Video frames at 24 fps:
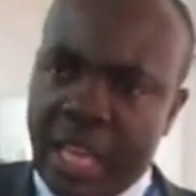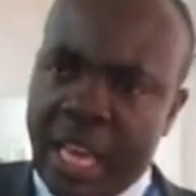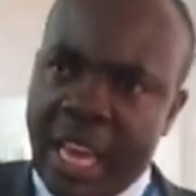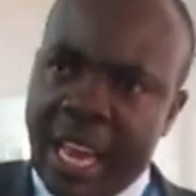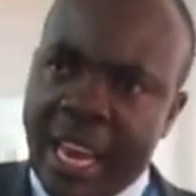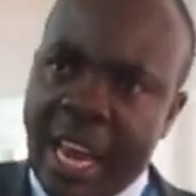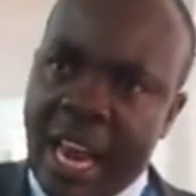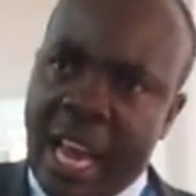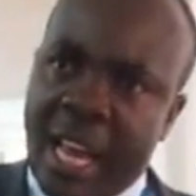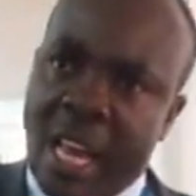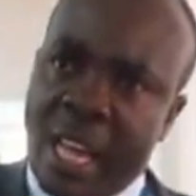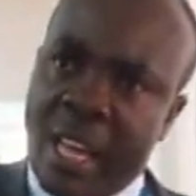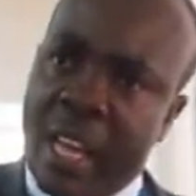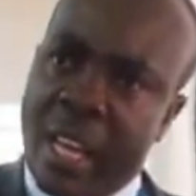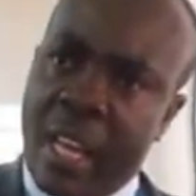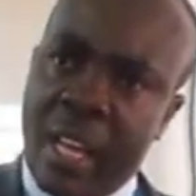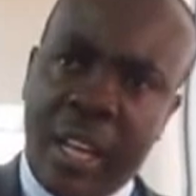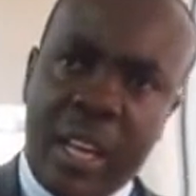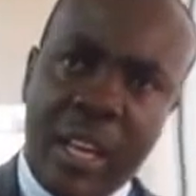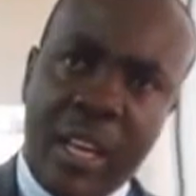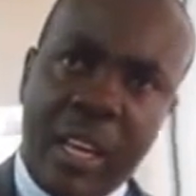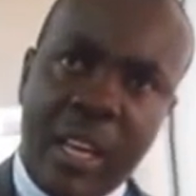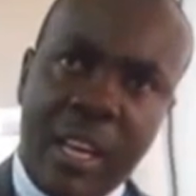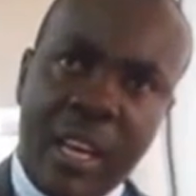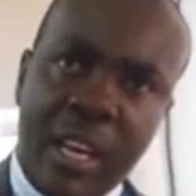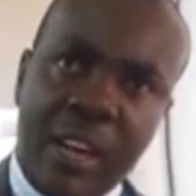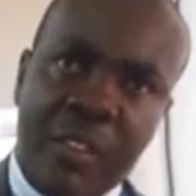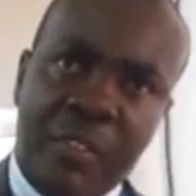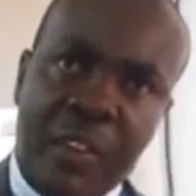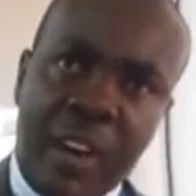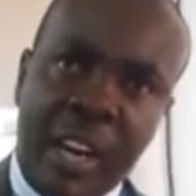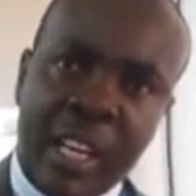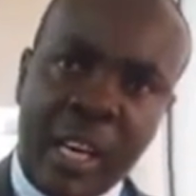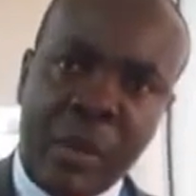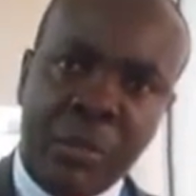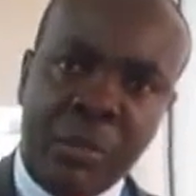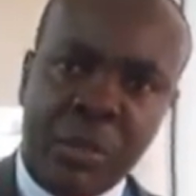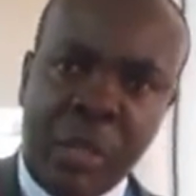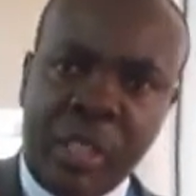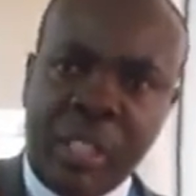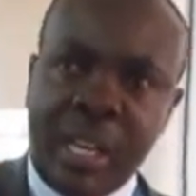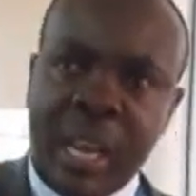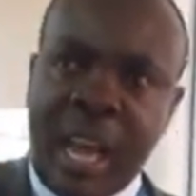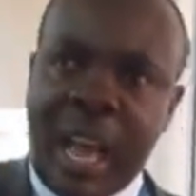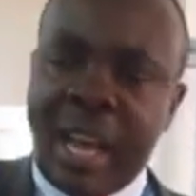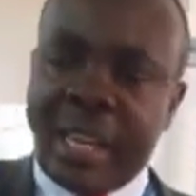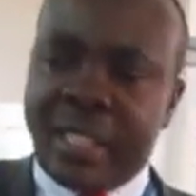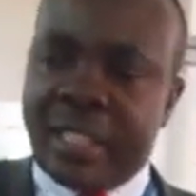either Financial
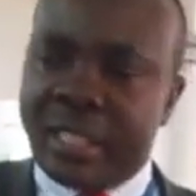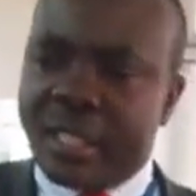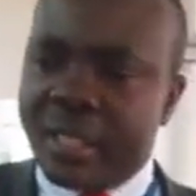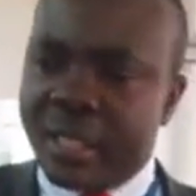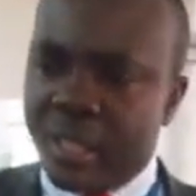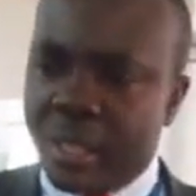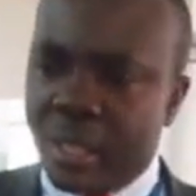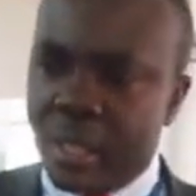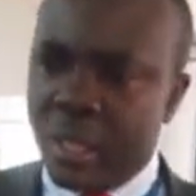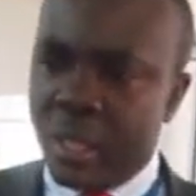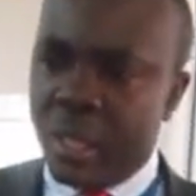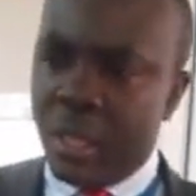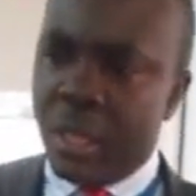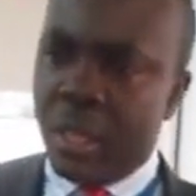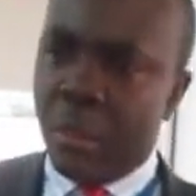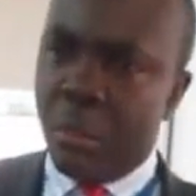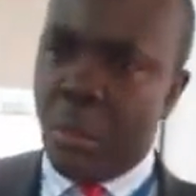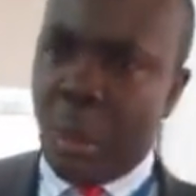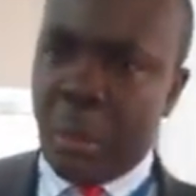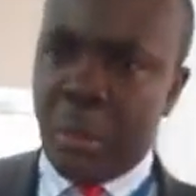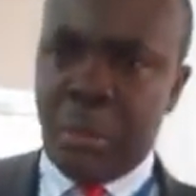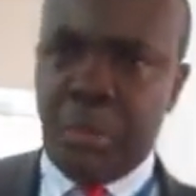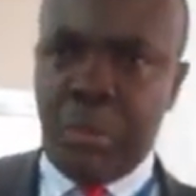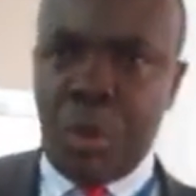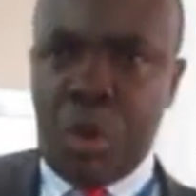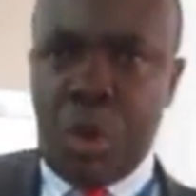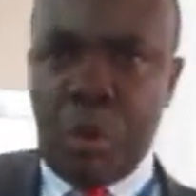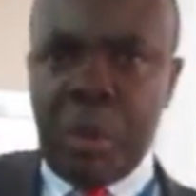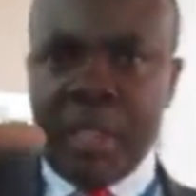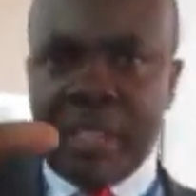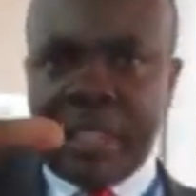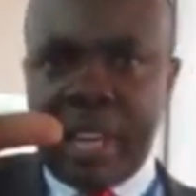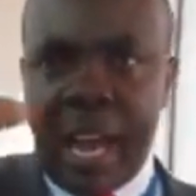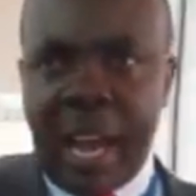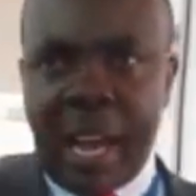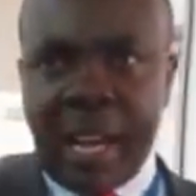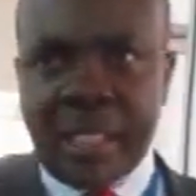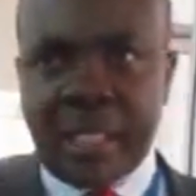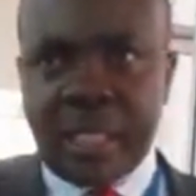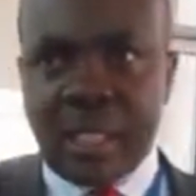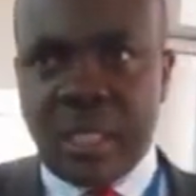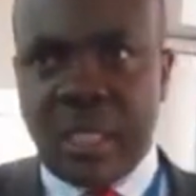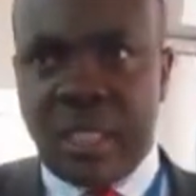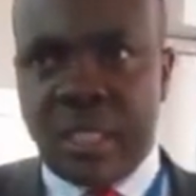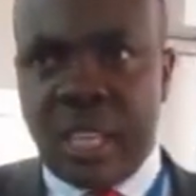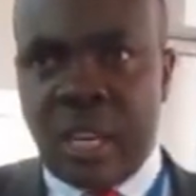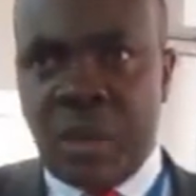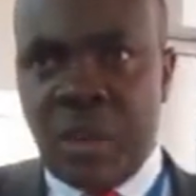Administration Act, Public Procurement Act,
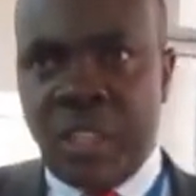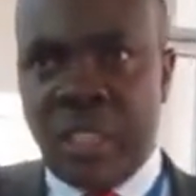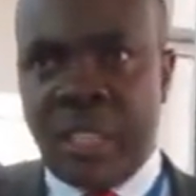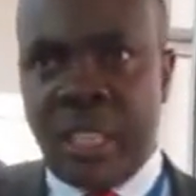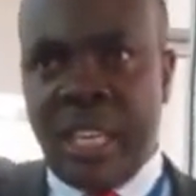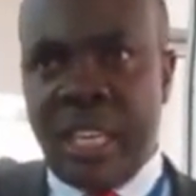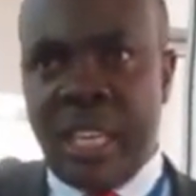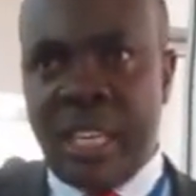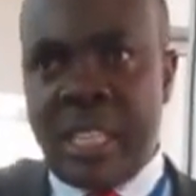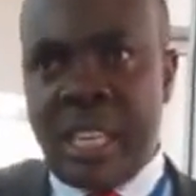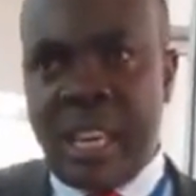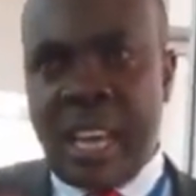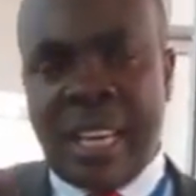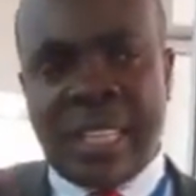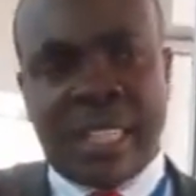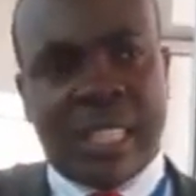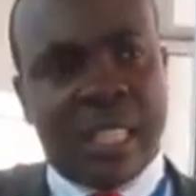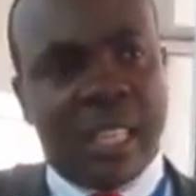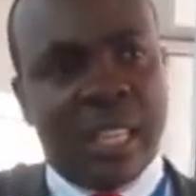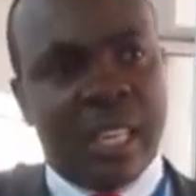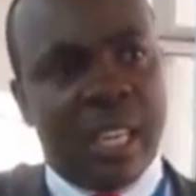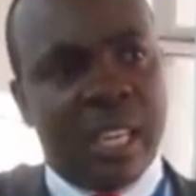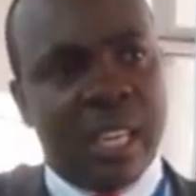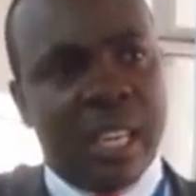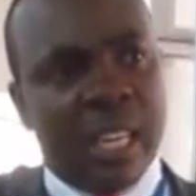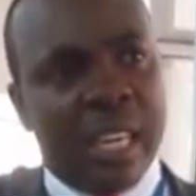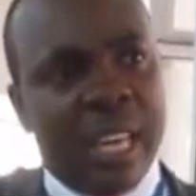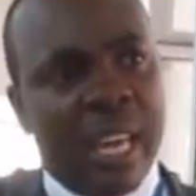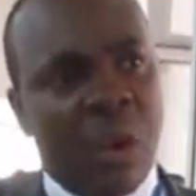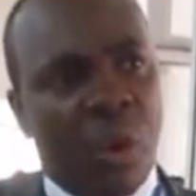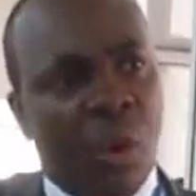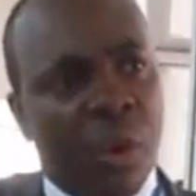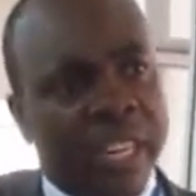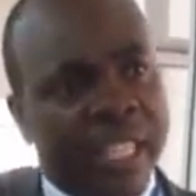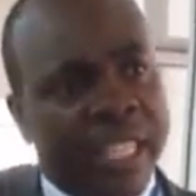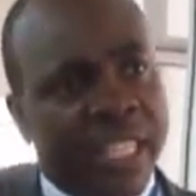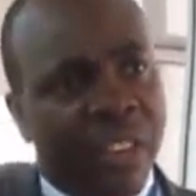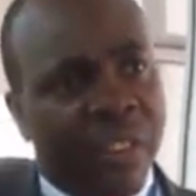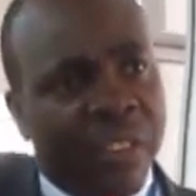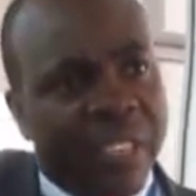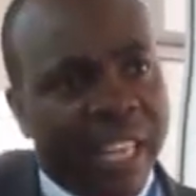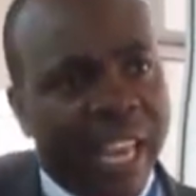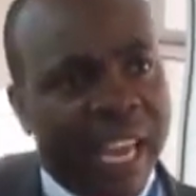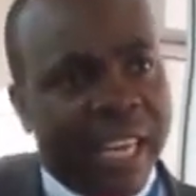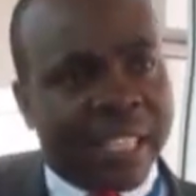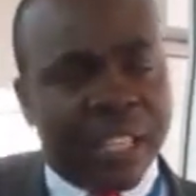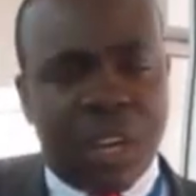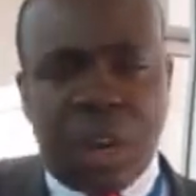Internal Audit Agency Act, and Audit
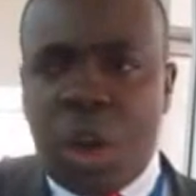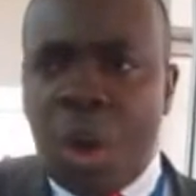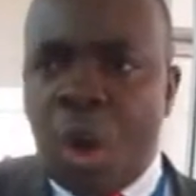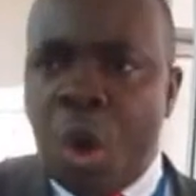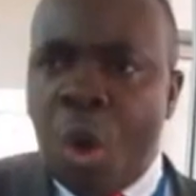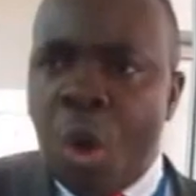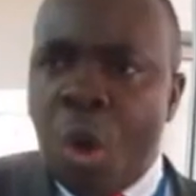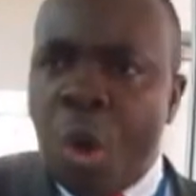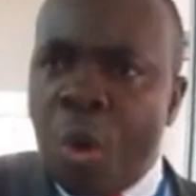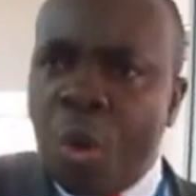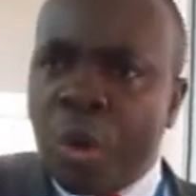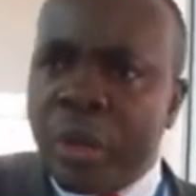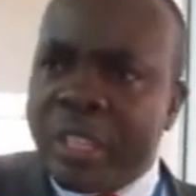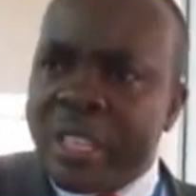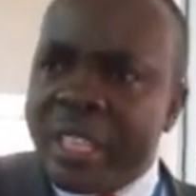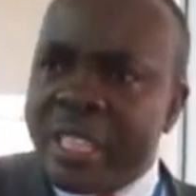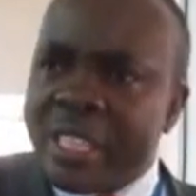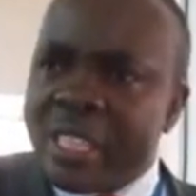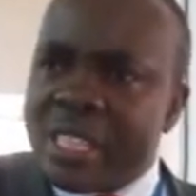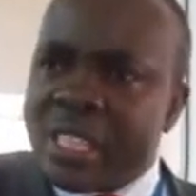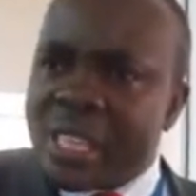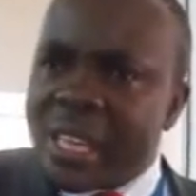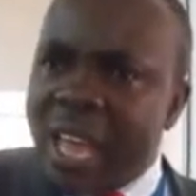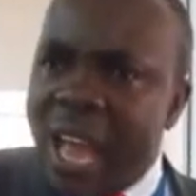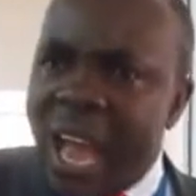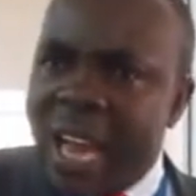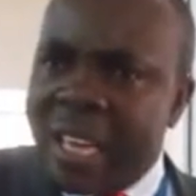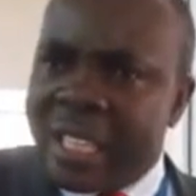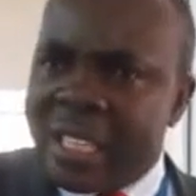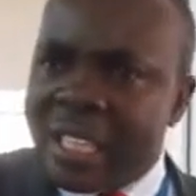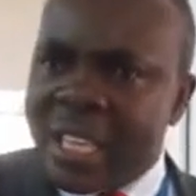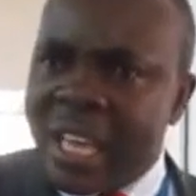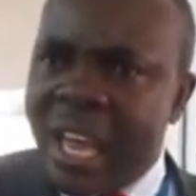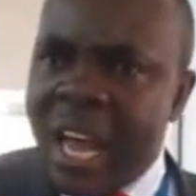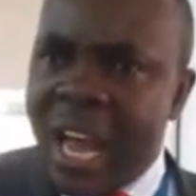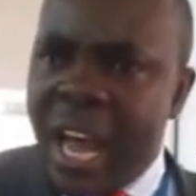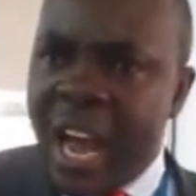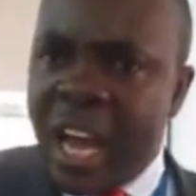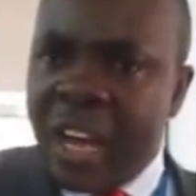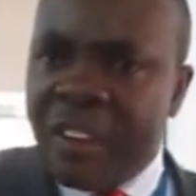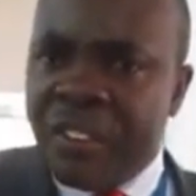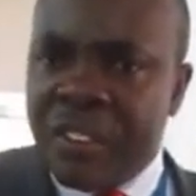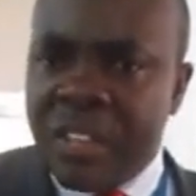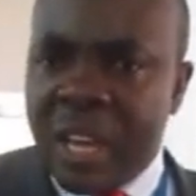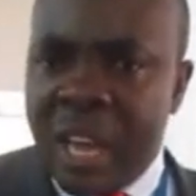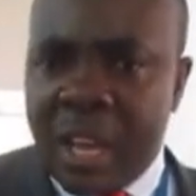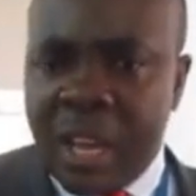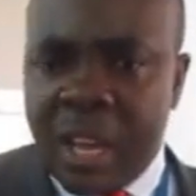Service Act, all these acts
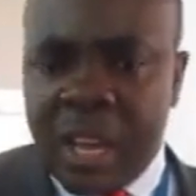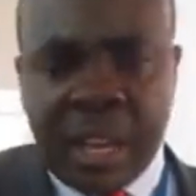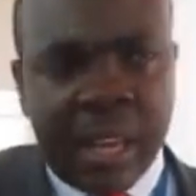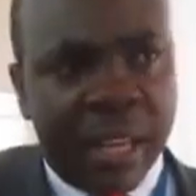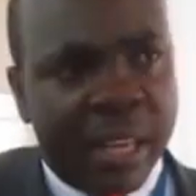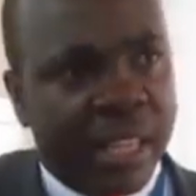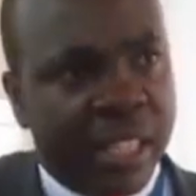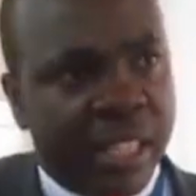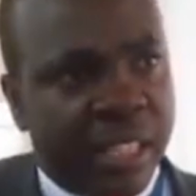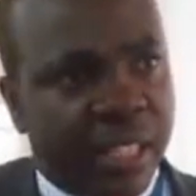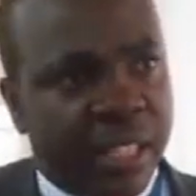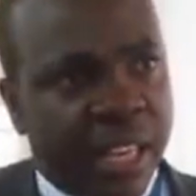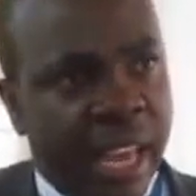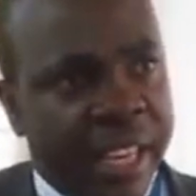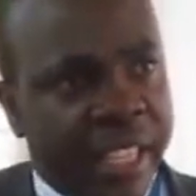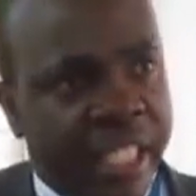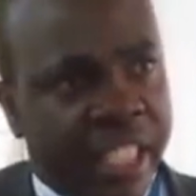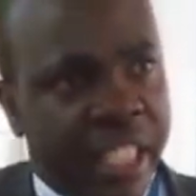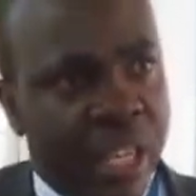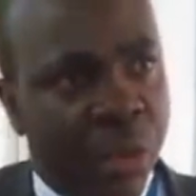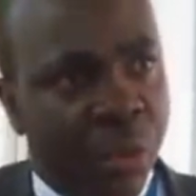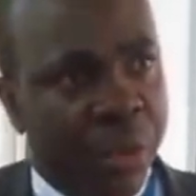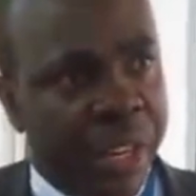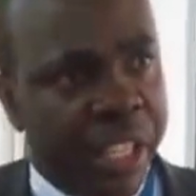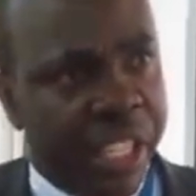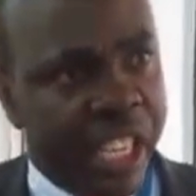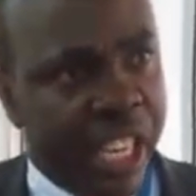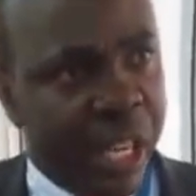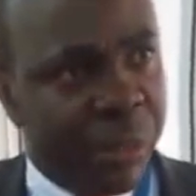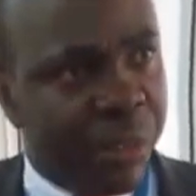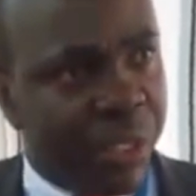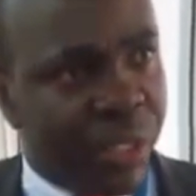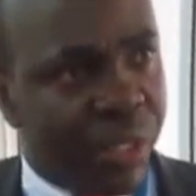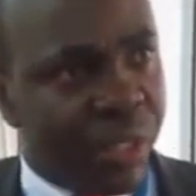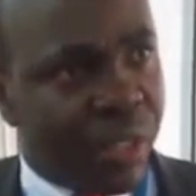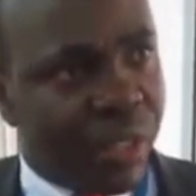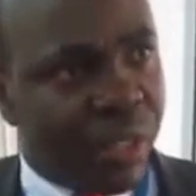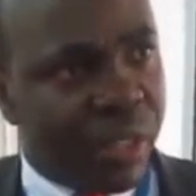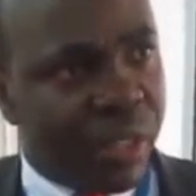have their sanction regimes.